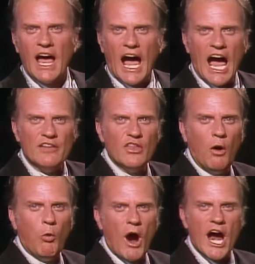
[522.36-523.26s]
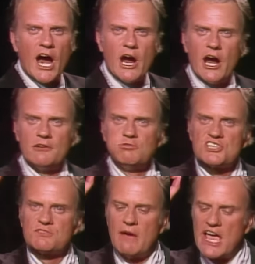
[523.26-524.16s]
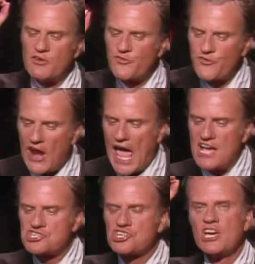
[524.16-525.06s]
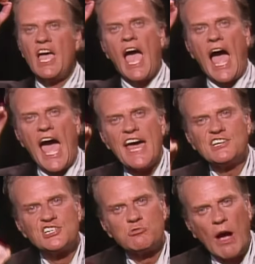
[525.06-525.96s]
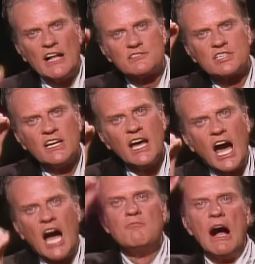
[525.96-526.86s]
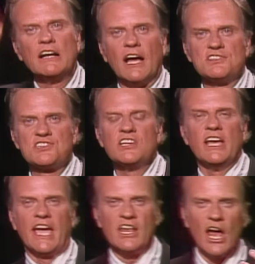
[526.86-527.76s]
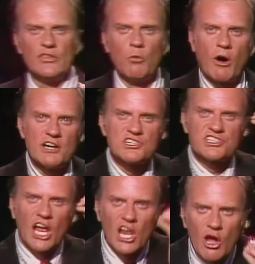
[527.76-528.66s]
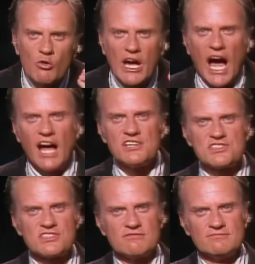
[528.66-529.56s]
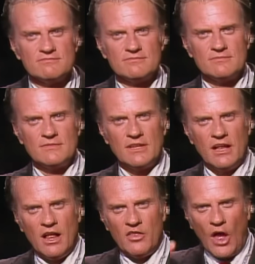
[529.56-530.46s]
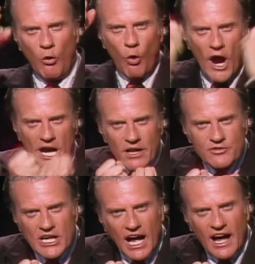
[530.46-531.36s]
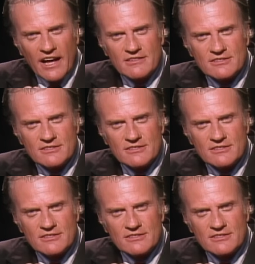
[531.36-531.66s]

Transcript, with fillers: "And the Word was made flesh and dwelt among us." In other words, the Logos, the Word of God,